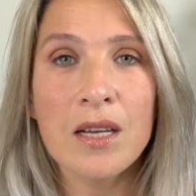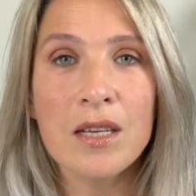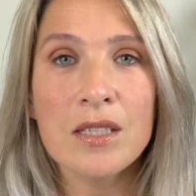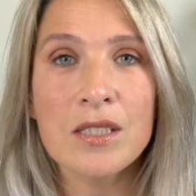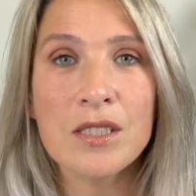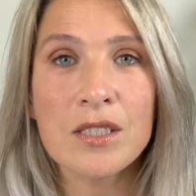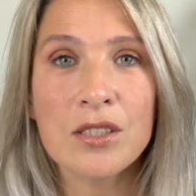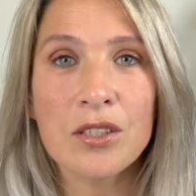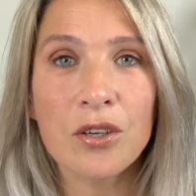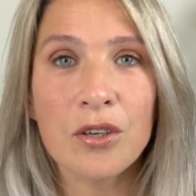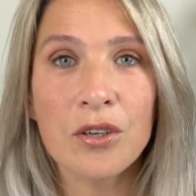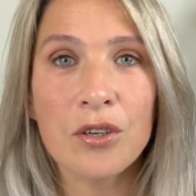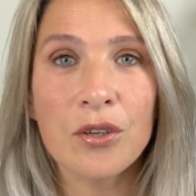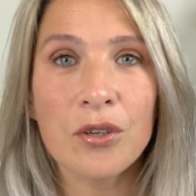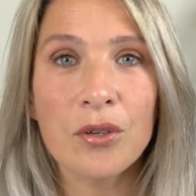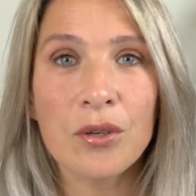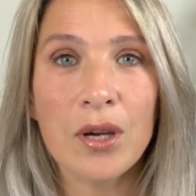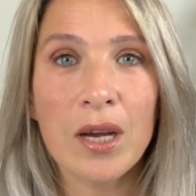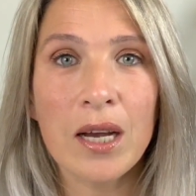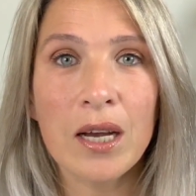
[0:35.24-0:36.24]

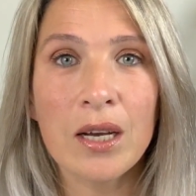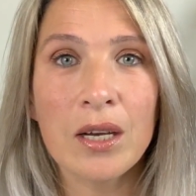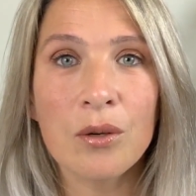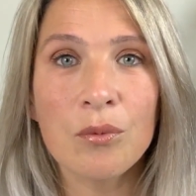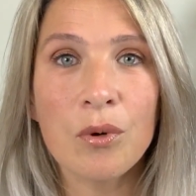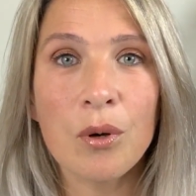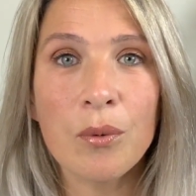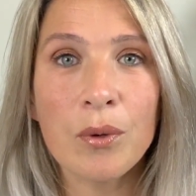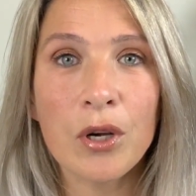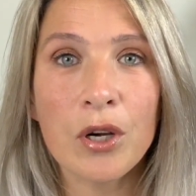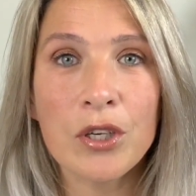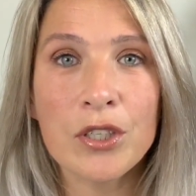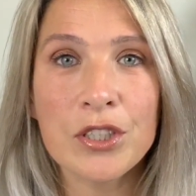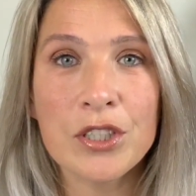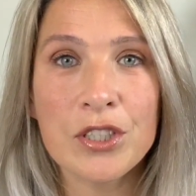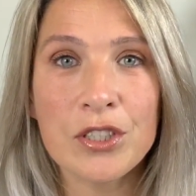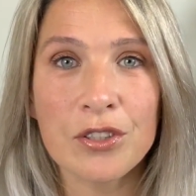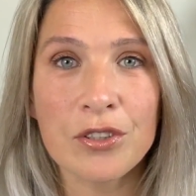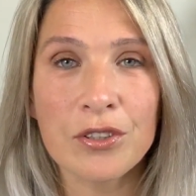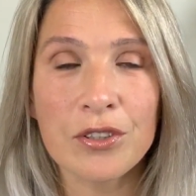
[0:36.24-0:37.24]
So, uh, what we're going
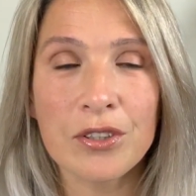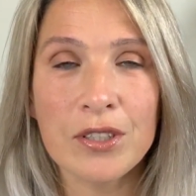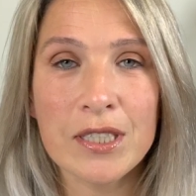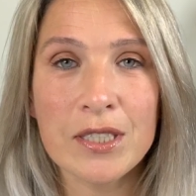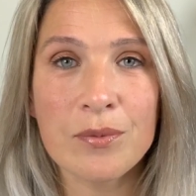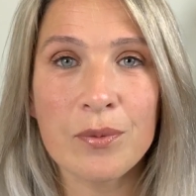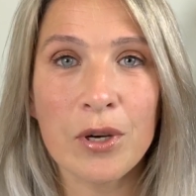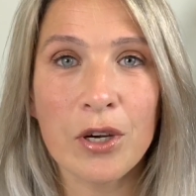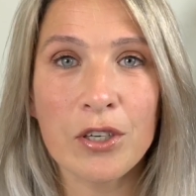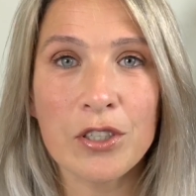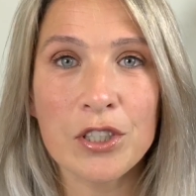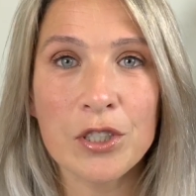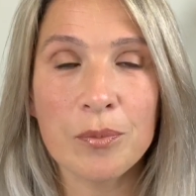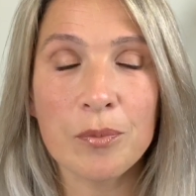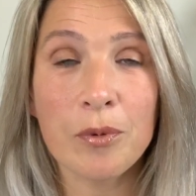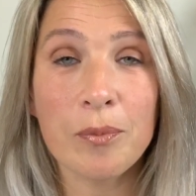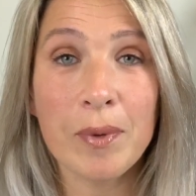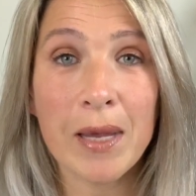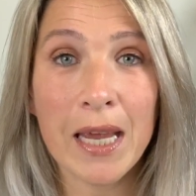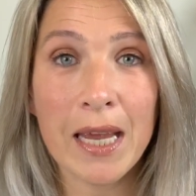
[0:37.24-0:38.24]
to do is we're going to
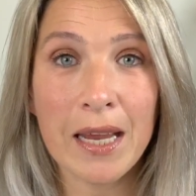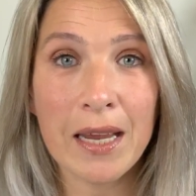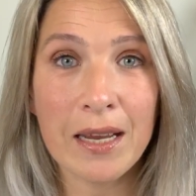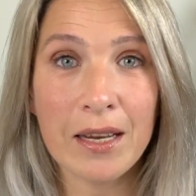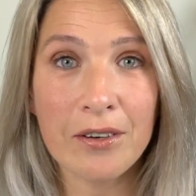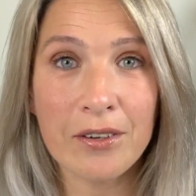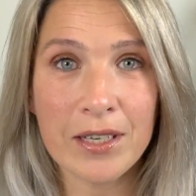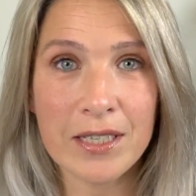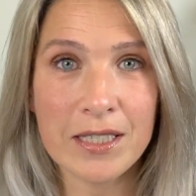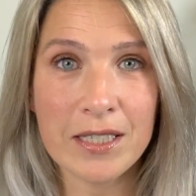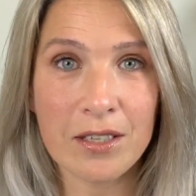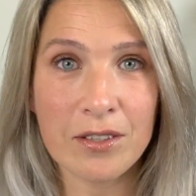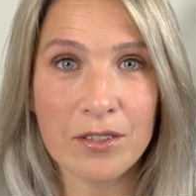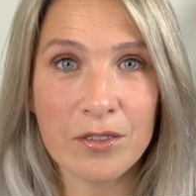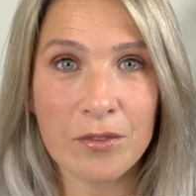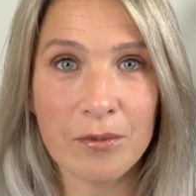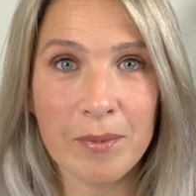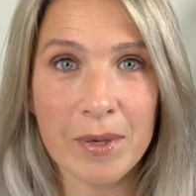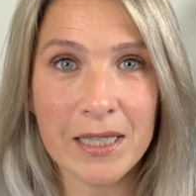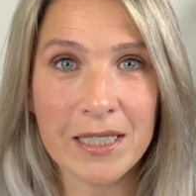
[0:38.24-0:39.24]
prepare
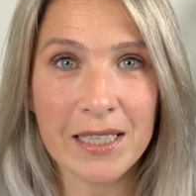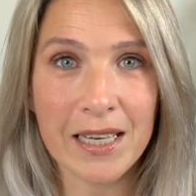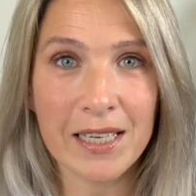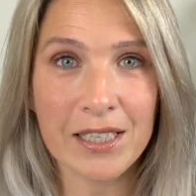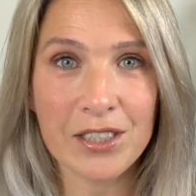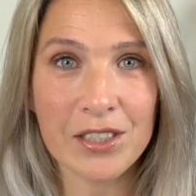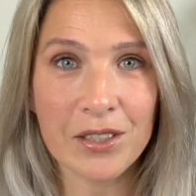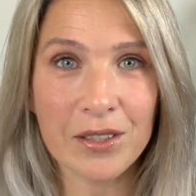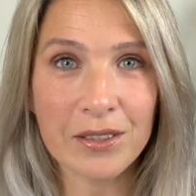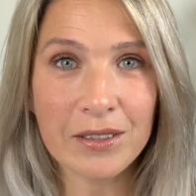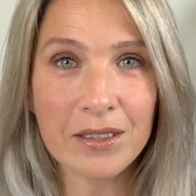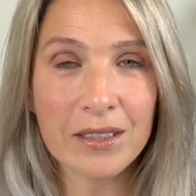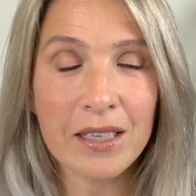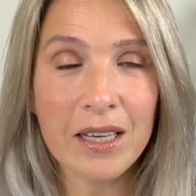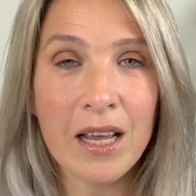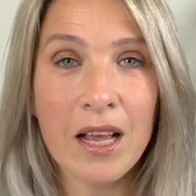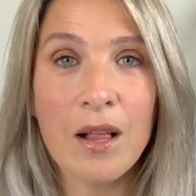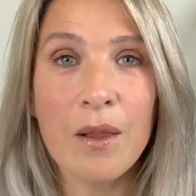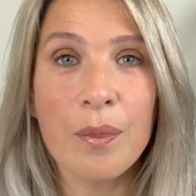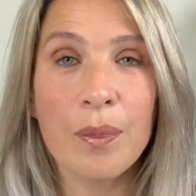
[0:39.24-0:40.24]
ourselves for meditation.
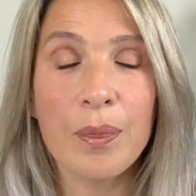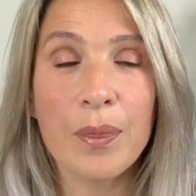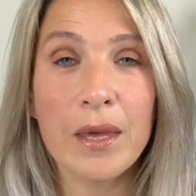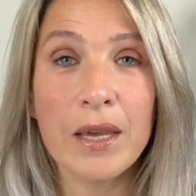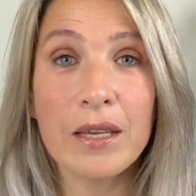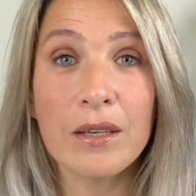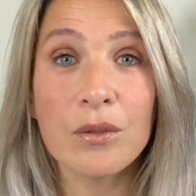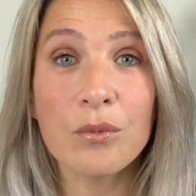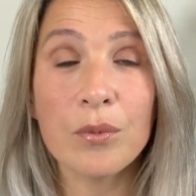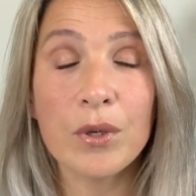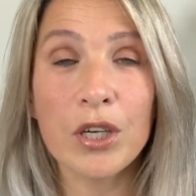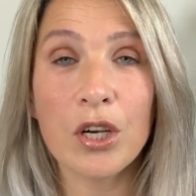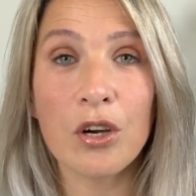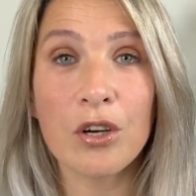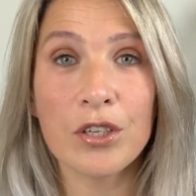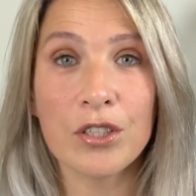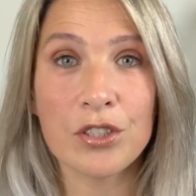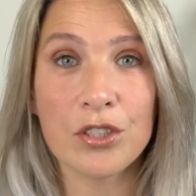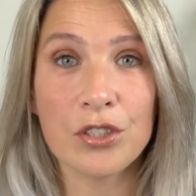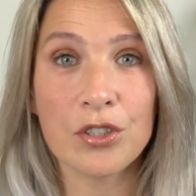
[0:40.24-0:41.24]
Then we're
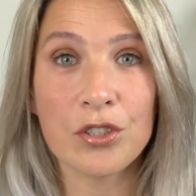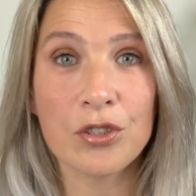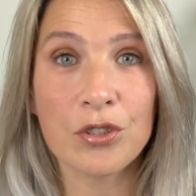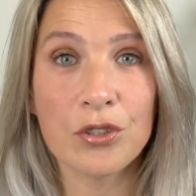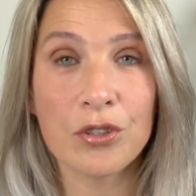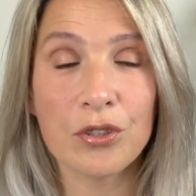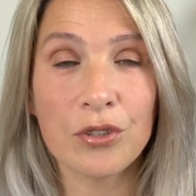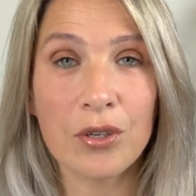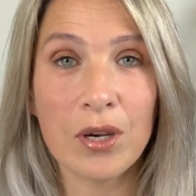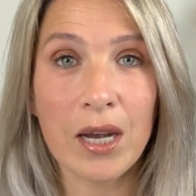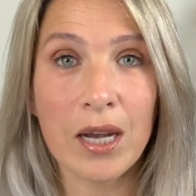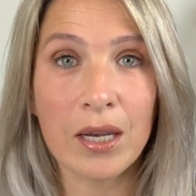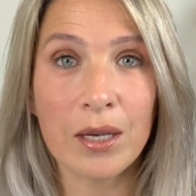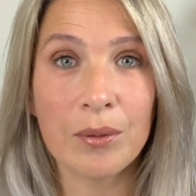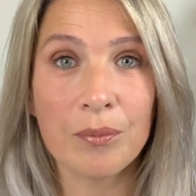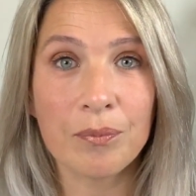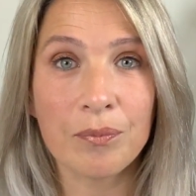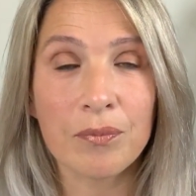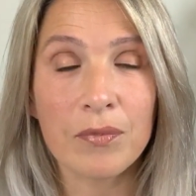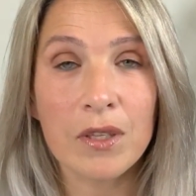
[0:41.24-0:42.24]
going to
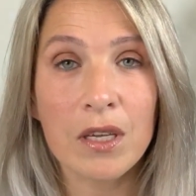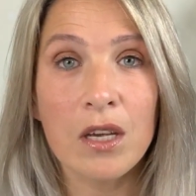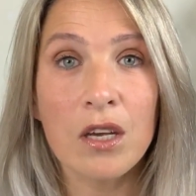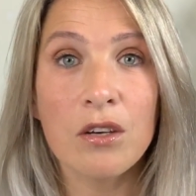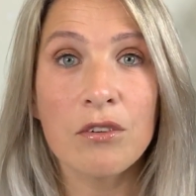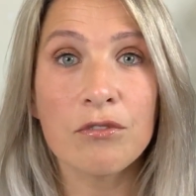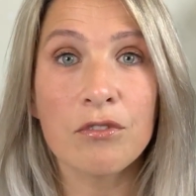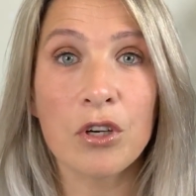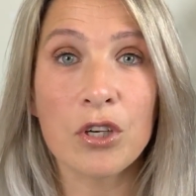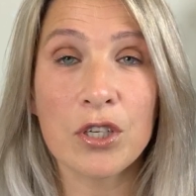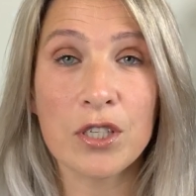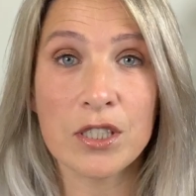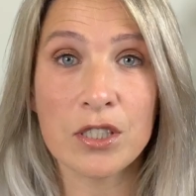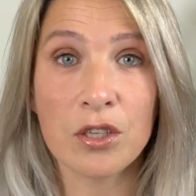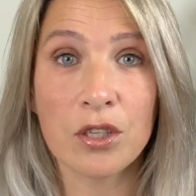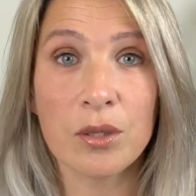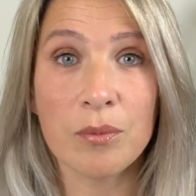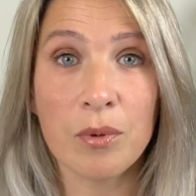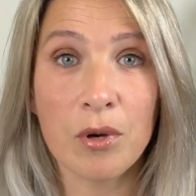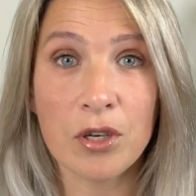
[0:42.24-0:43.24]
um, focus
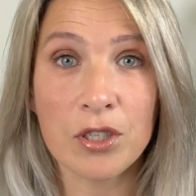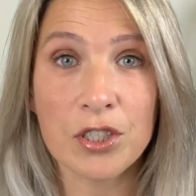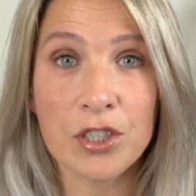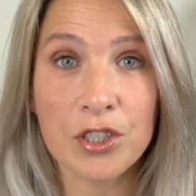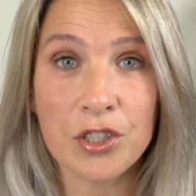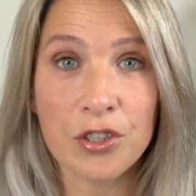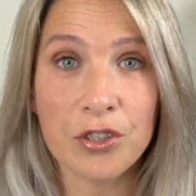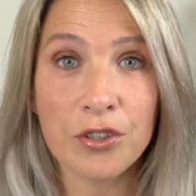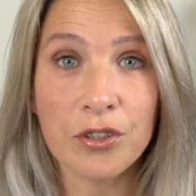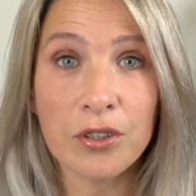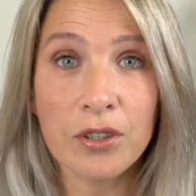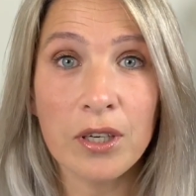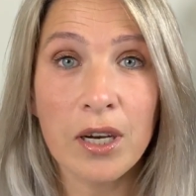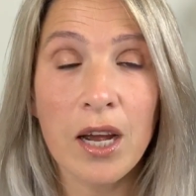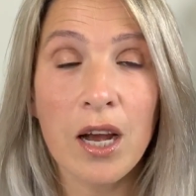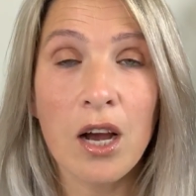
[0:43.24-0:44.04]
on the posture,